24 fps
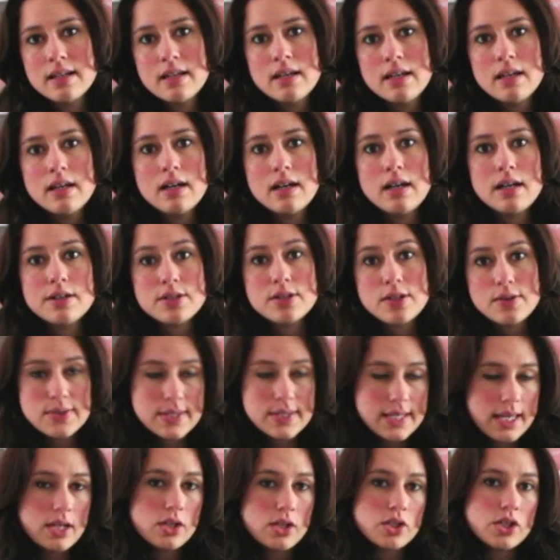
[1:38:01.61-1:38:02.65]

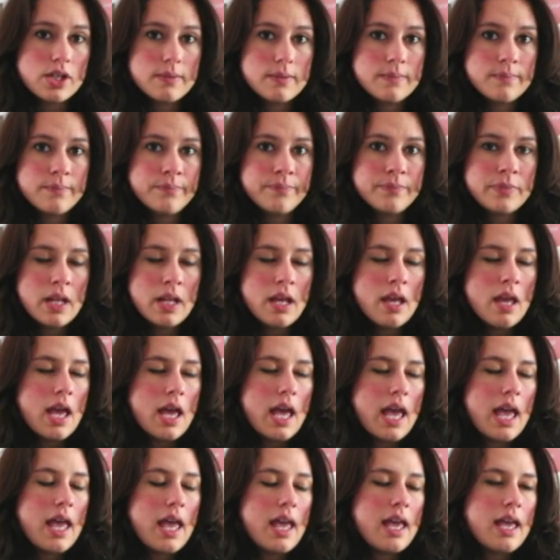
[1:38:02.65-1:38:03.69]
Association.
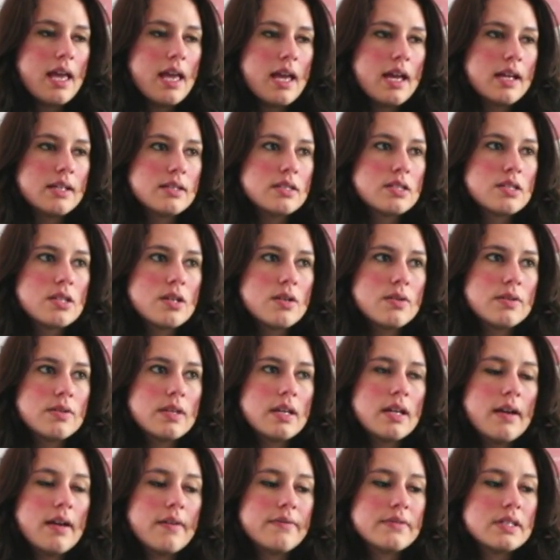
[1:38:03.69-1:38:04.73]
And so they
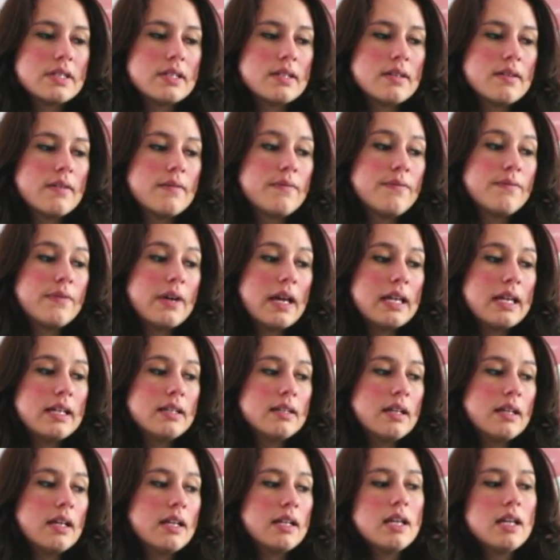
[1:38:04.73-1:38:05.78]
have to fight
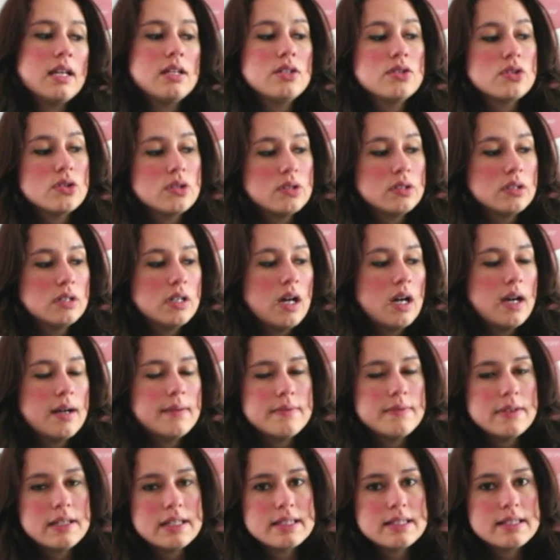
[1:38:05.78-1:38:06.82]
an angel,
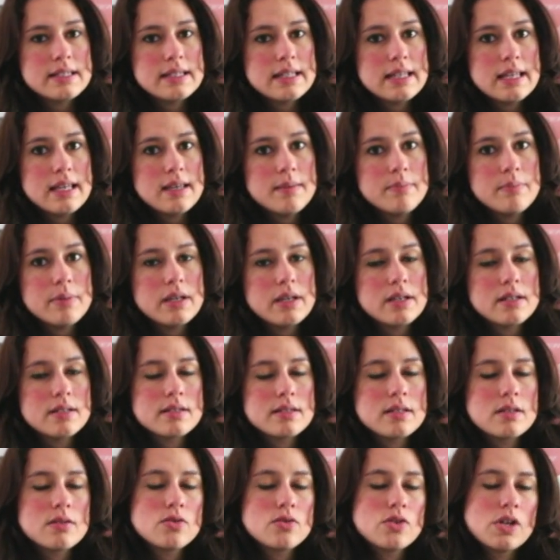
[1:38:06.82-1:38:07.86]
obviously, because
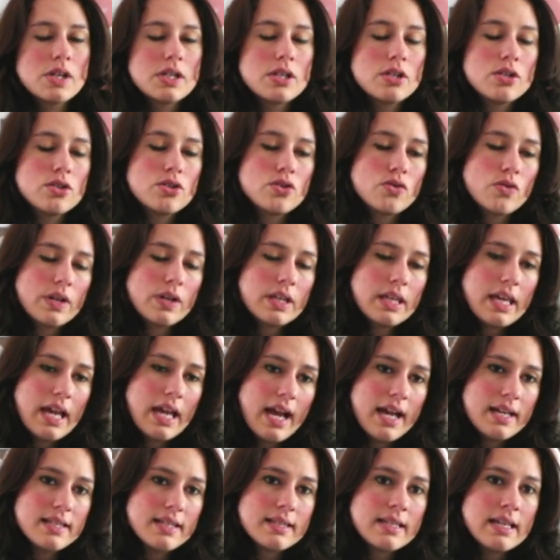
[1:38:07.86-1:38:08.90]
they're trying to destroy
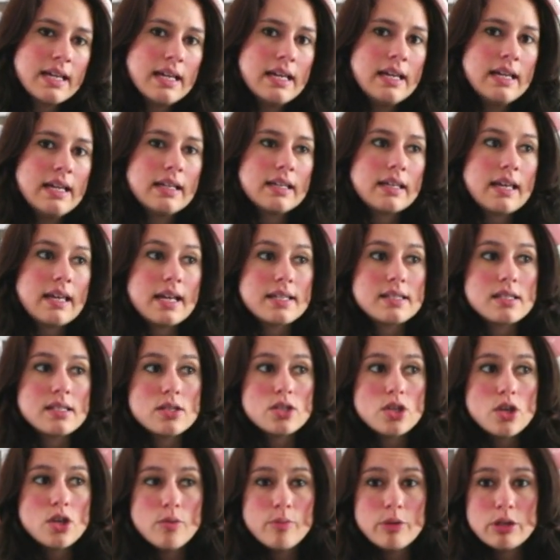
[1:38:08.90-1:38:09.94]
Cass. Cass is
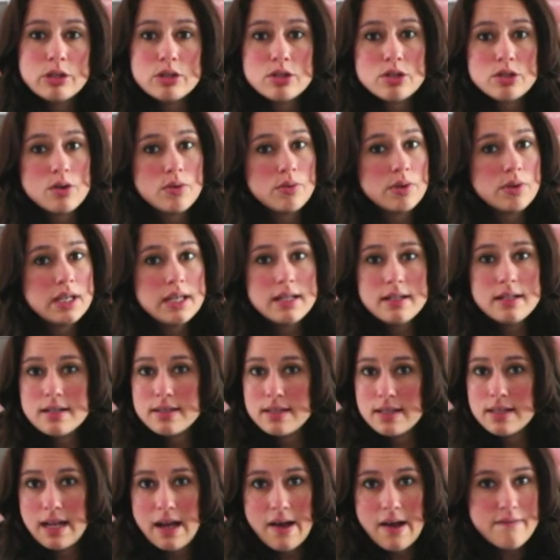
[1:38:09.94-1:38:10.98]
human, so he
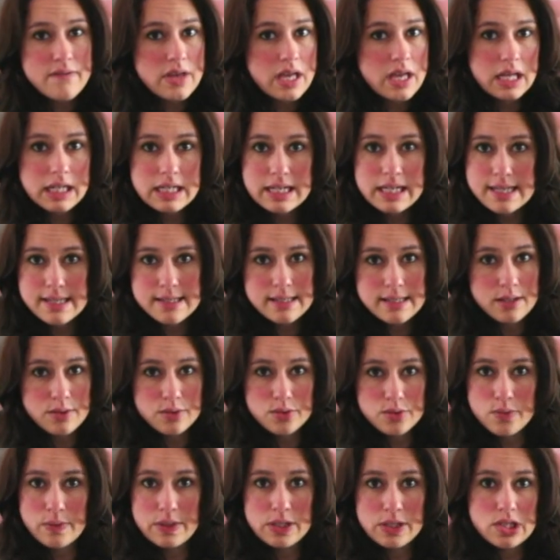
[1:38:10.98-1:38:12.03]
doesn't have any skills
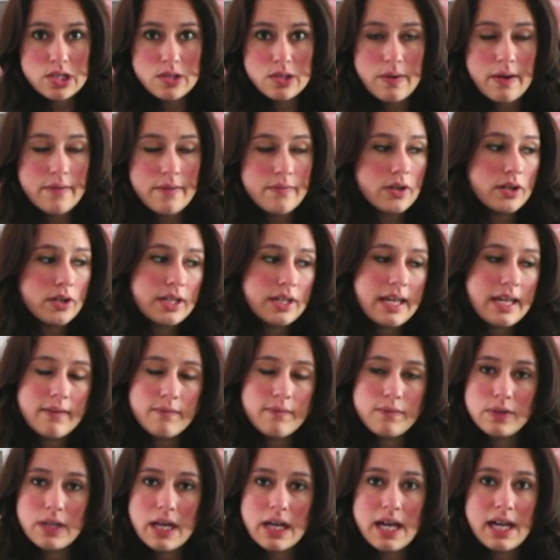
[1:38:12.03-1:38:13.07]
whatsoever. Can't
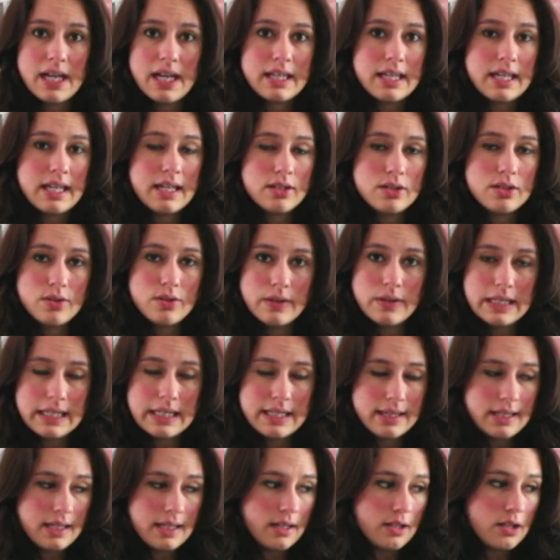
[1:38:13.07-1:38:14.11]
fly, can't do
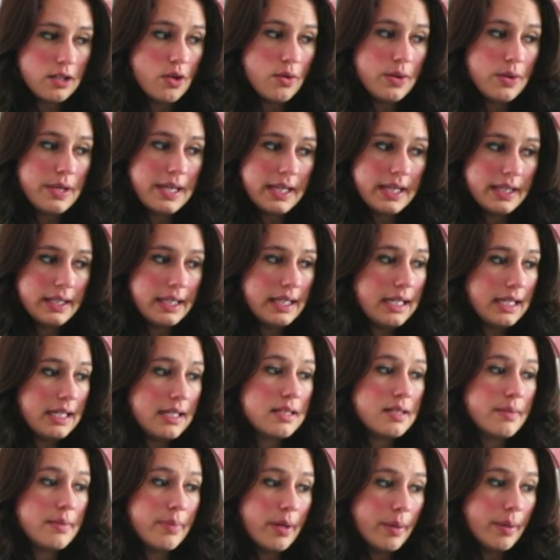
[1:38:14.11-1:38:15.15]
anything, no healing. It's
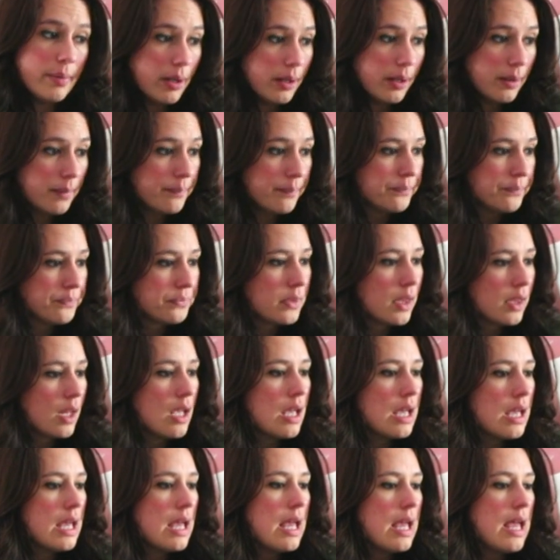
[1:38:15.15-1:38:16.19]
a bummer.
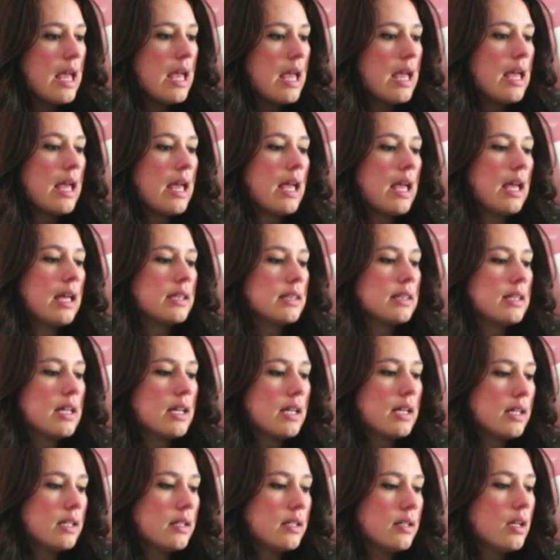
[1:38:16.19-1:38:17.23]
And
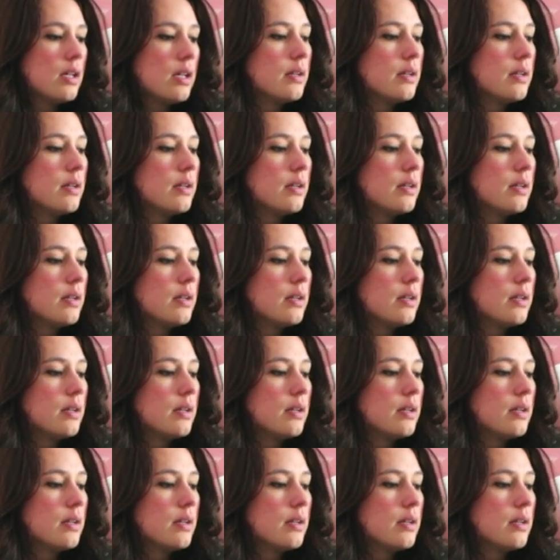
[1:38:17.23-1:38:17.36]
then